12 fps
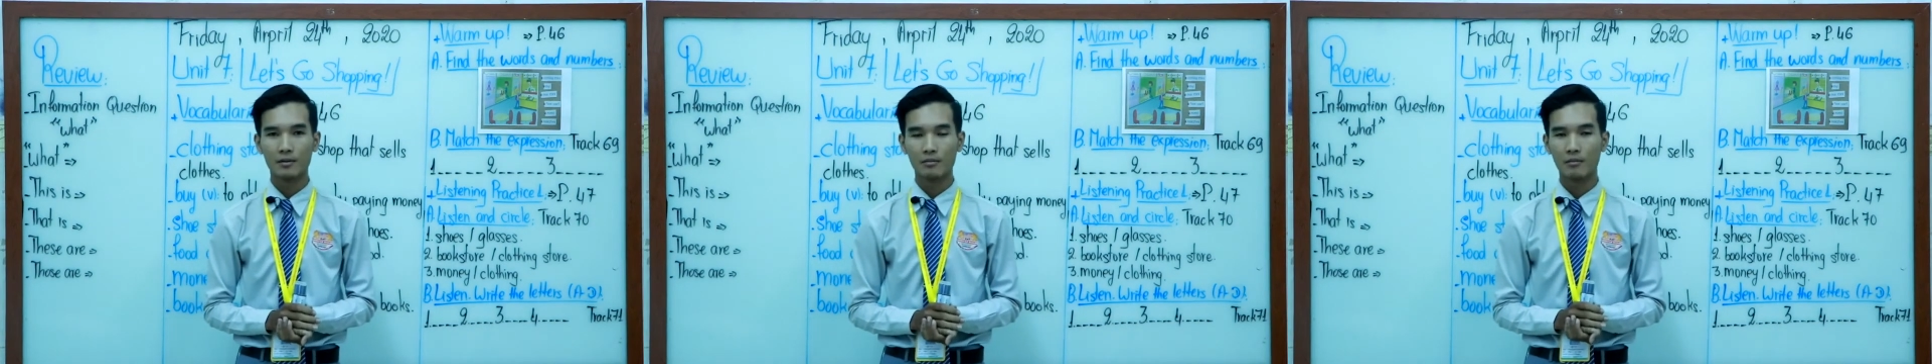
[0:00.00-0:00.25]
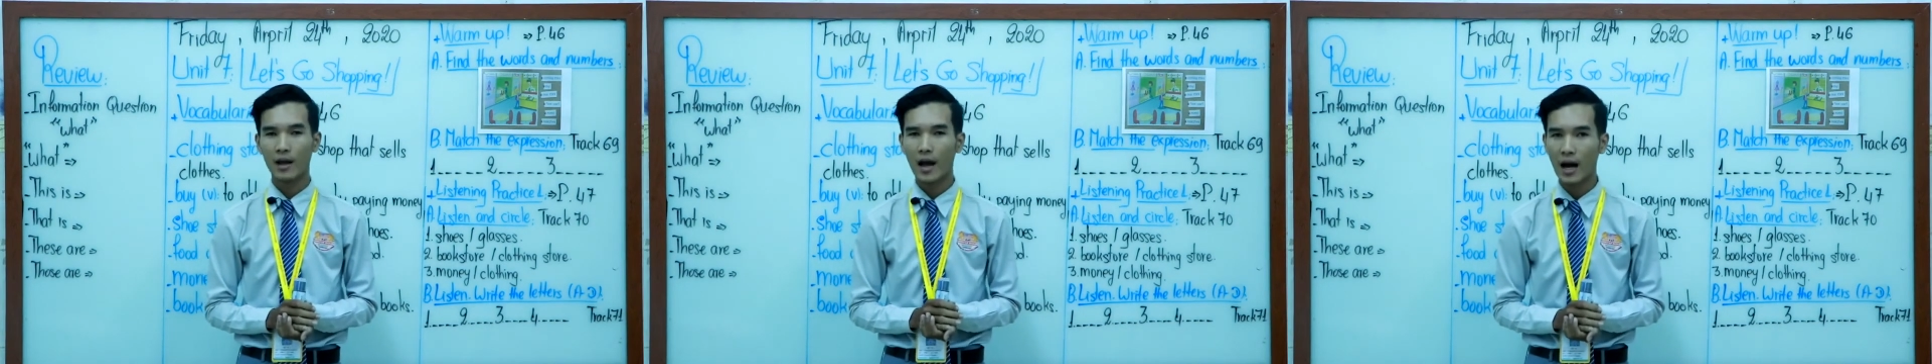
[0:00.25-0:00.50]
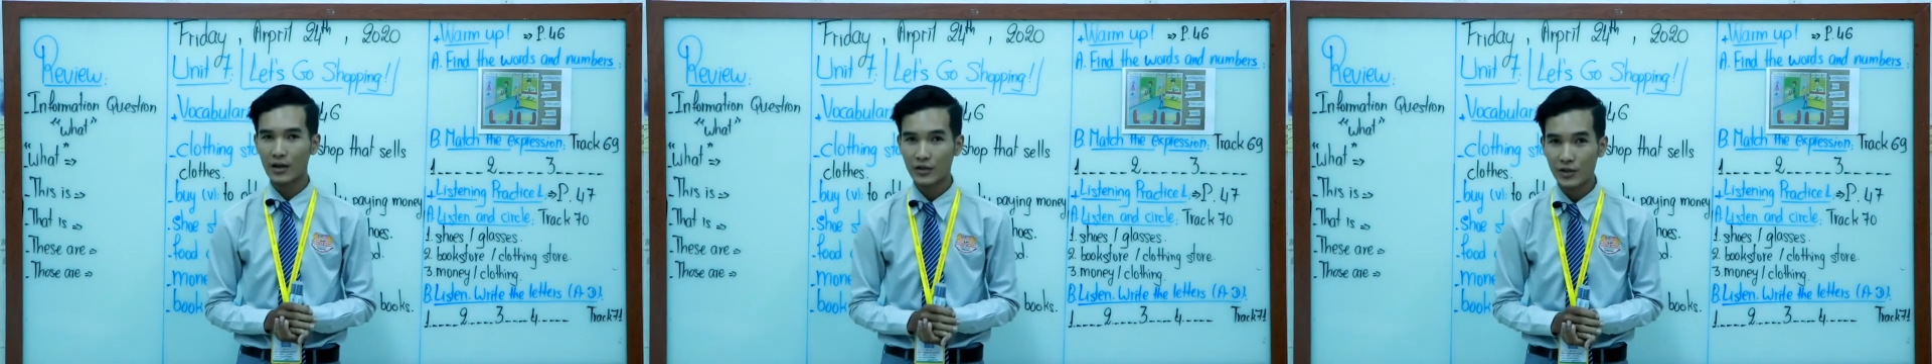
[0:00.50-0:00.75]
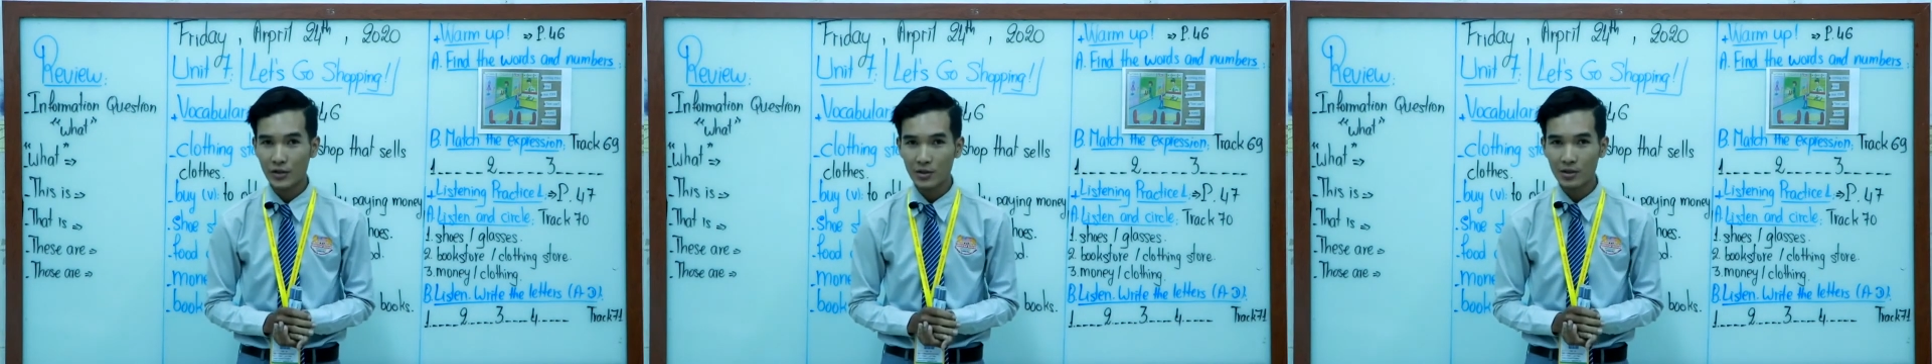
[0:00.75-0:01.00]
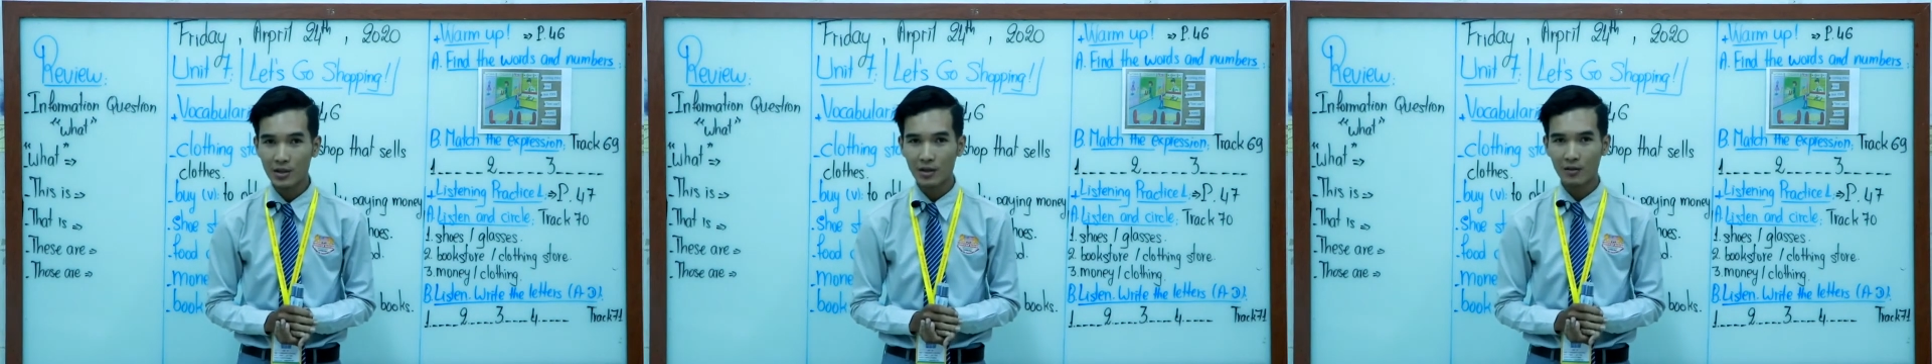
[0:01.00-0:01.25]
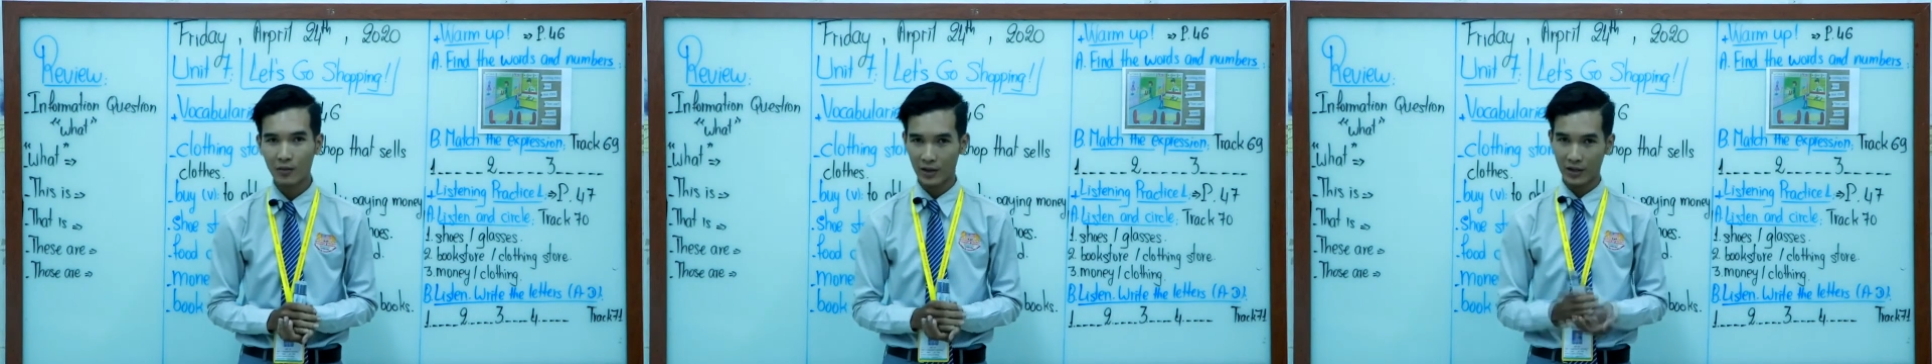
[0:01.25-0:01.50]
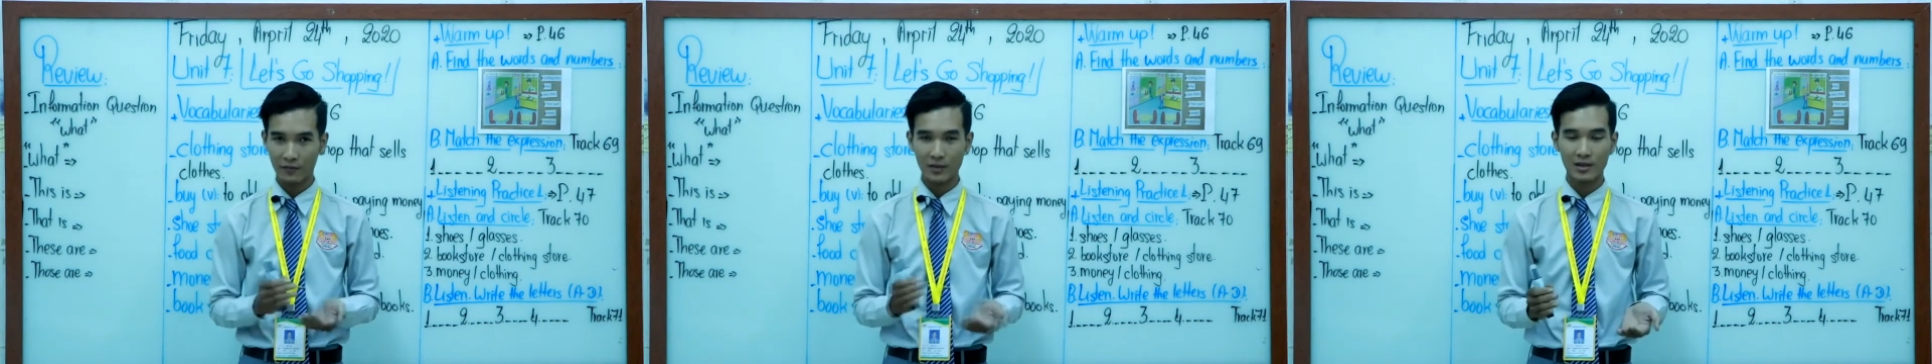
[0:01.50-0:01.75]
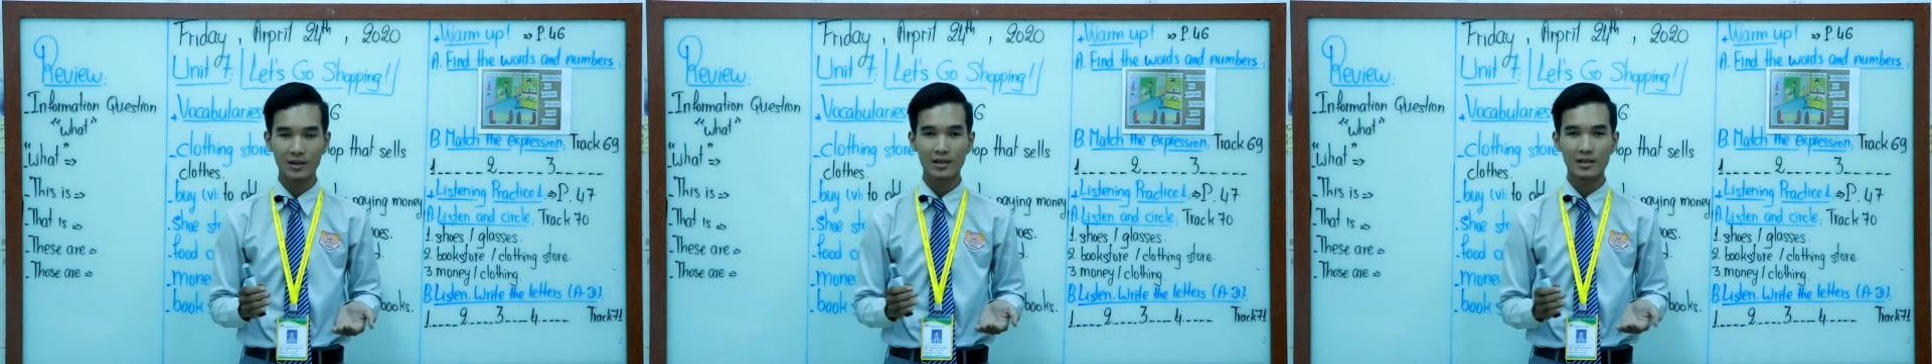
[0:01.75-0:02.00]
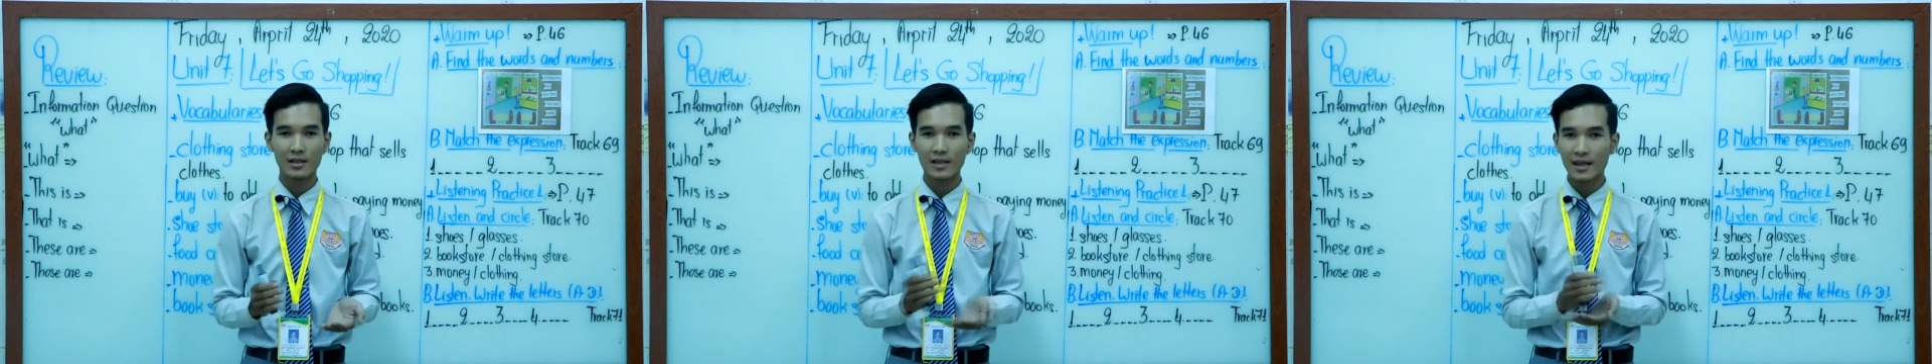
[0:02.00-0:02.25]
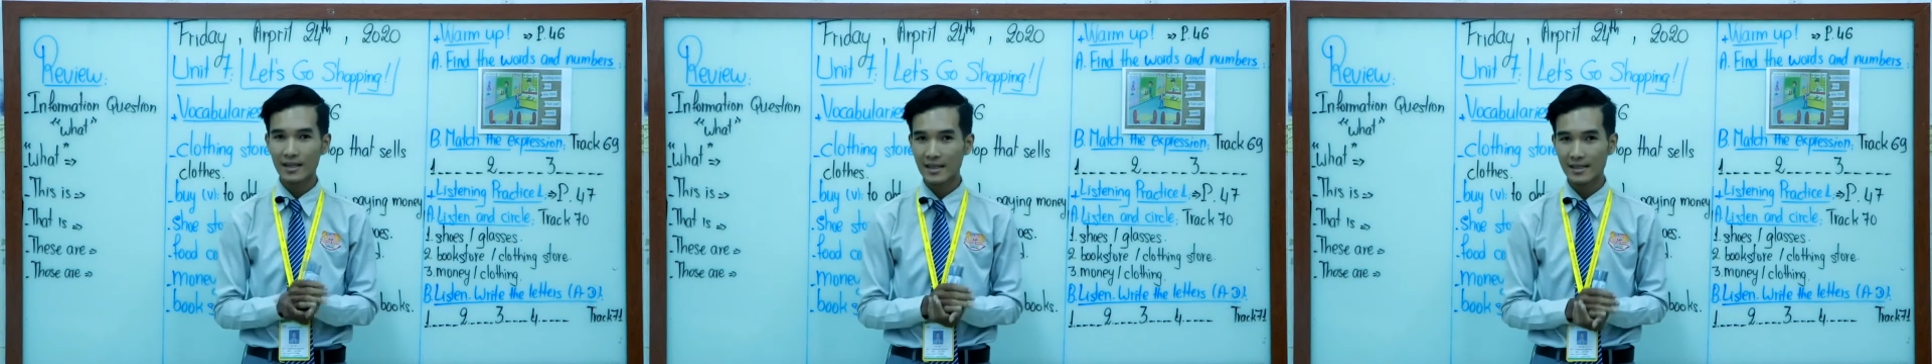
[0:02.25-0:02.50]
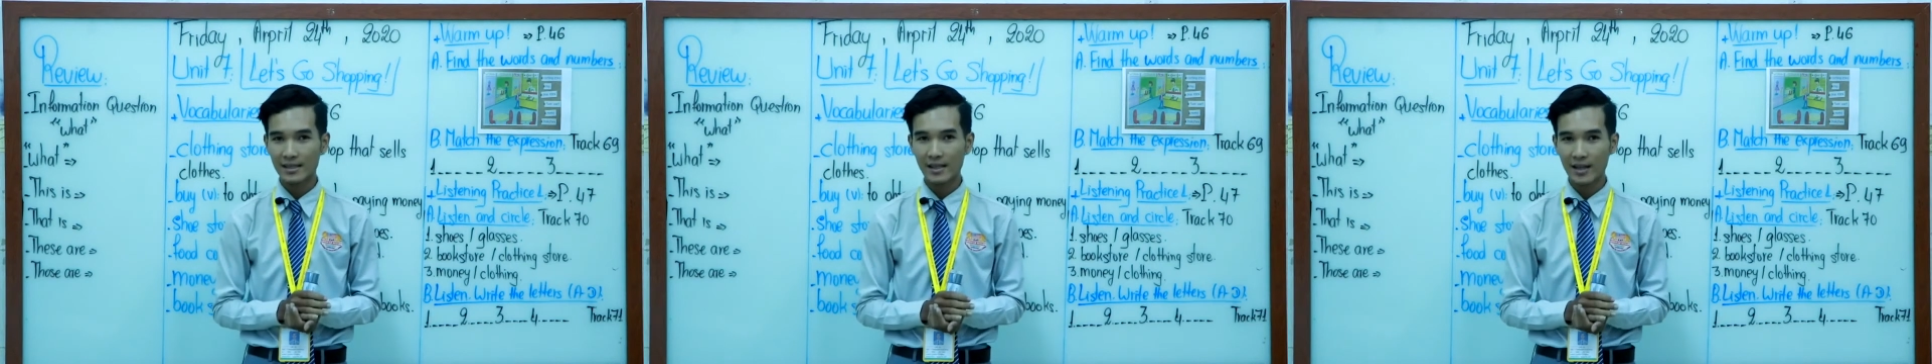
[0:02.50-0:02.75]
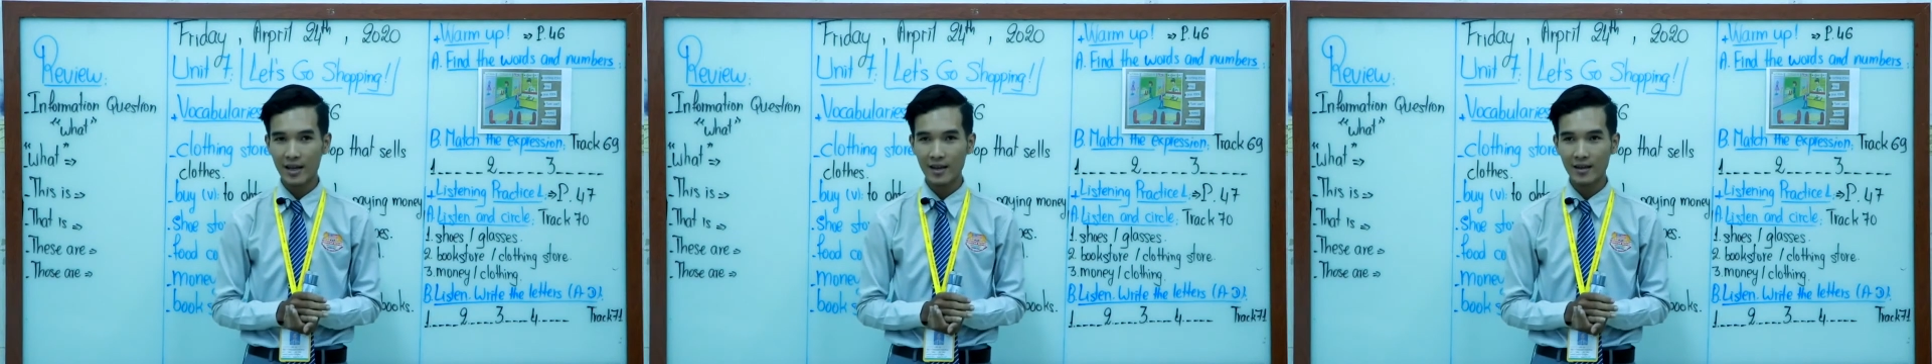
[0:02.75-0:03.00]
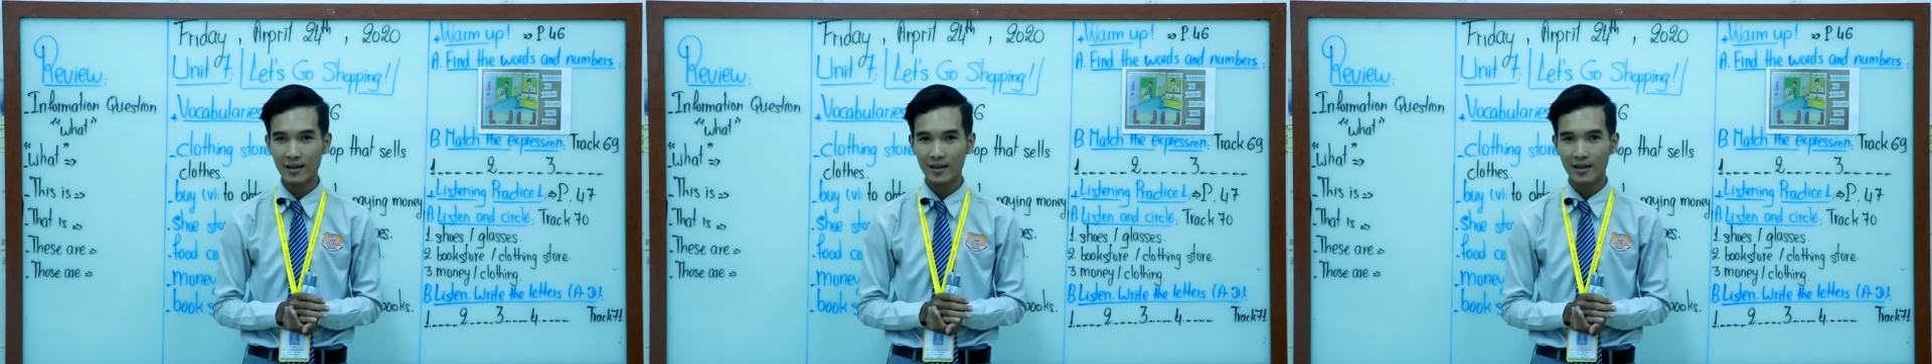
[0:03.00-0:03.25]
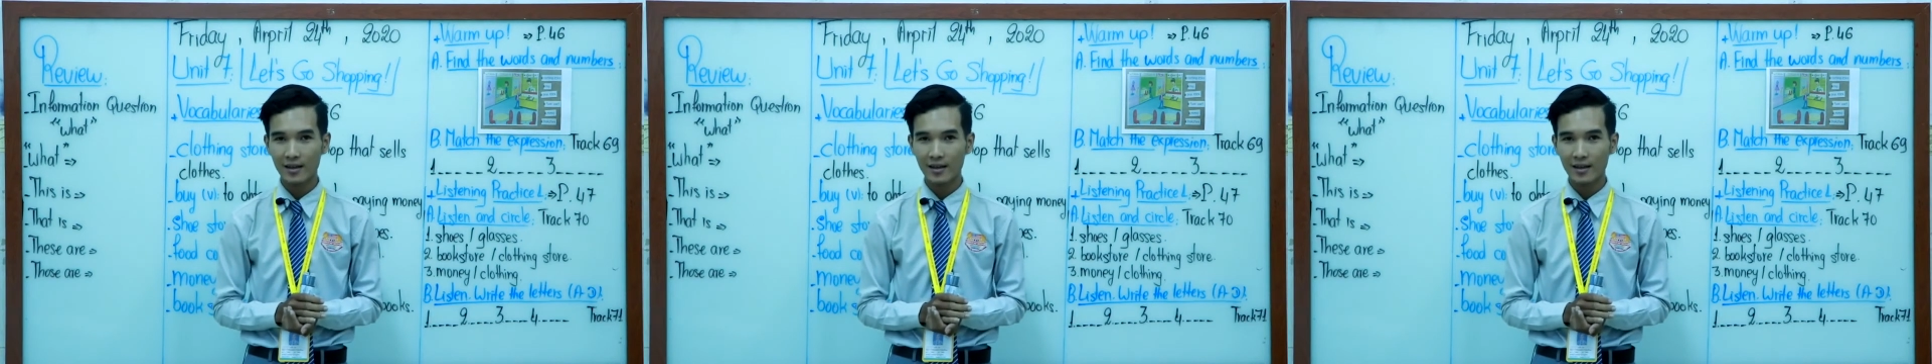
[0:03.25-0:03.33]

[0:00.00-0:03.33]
may I ask you, what did we learn yesterday?